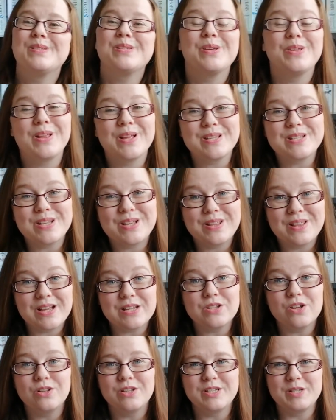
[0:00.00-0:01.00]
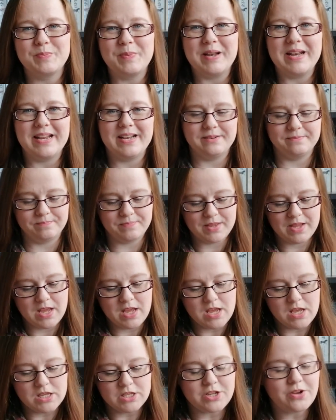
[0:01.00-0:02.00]
so that's all the spinning.
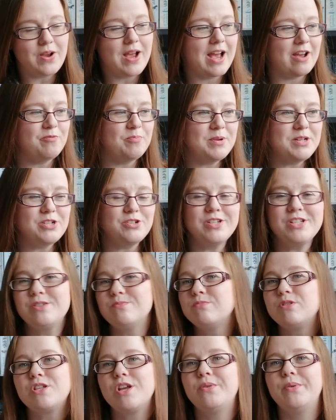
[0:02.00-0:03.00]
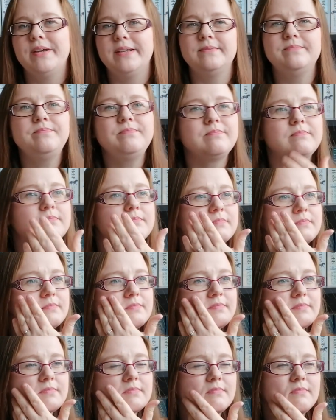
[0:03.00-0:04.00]
So I have been doing some sewing.
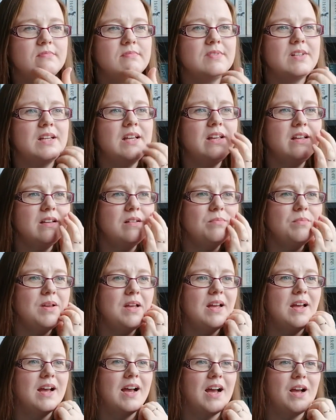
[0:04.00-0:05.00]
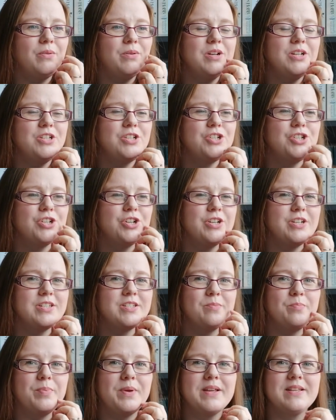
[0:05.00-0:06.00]
I wanted to show you
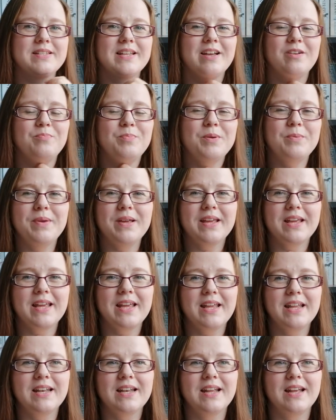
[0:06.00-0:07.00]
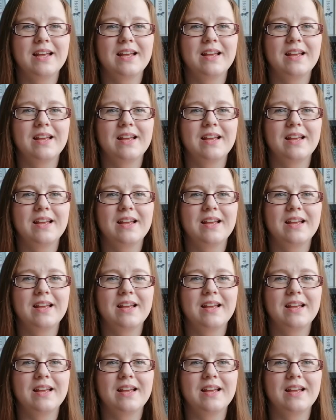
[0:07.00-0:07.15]
some bits. I've been making